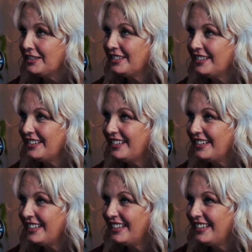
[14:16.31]

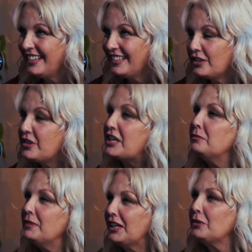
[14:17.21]
The
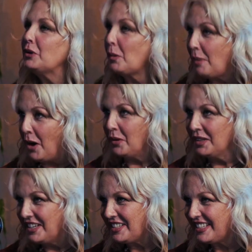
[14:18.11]
admitting we were
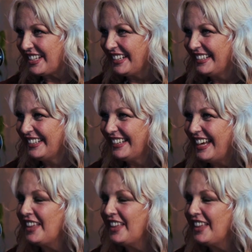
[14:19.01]
powerless. Step one.